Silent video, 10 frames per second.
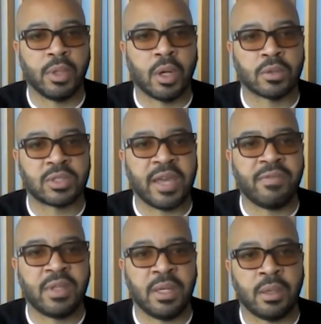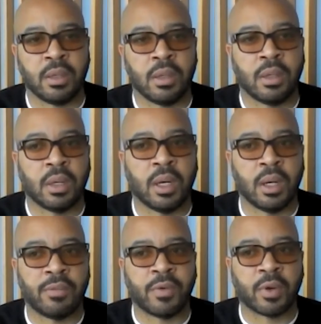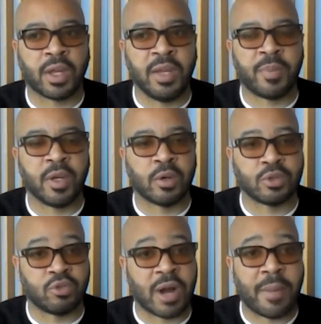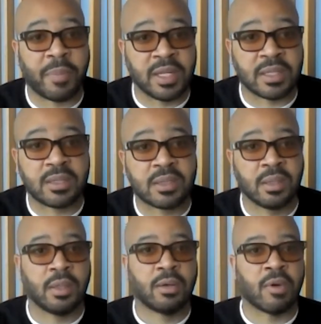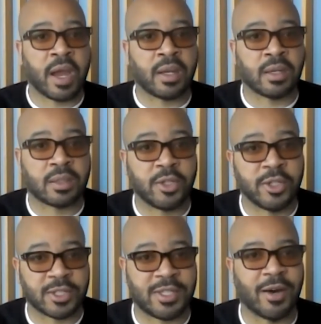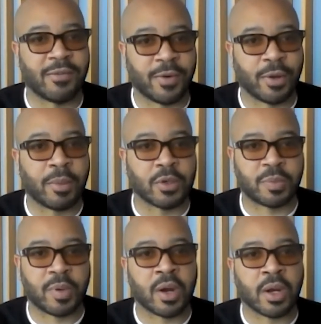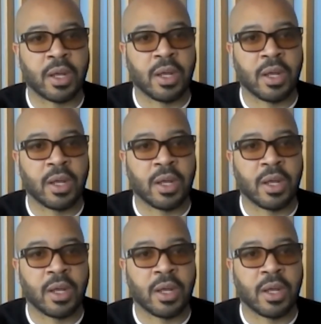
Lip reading: safety, for keeping those droplets, right, to yourself for the most part.